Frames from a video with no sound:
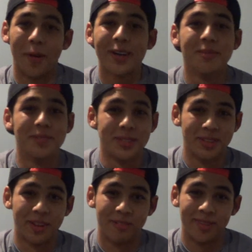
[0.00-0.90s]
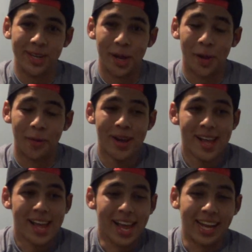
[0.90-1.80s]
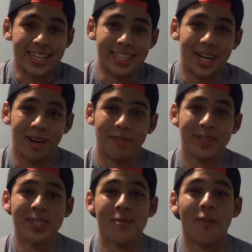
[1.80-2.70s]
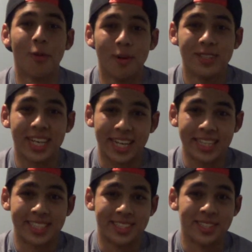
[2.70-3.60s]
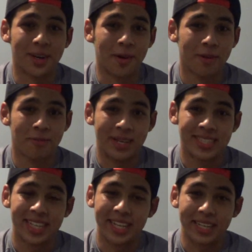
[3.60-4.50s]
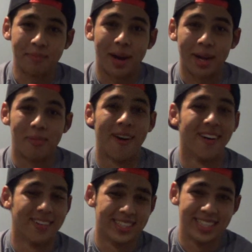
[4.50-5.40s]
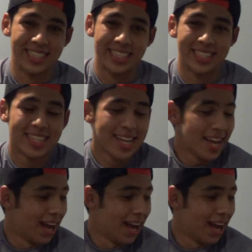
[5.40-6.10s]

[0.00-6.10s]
welcome to another video. And first and foremost, I guess I should start off by saying my apologies.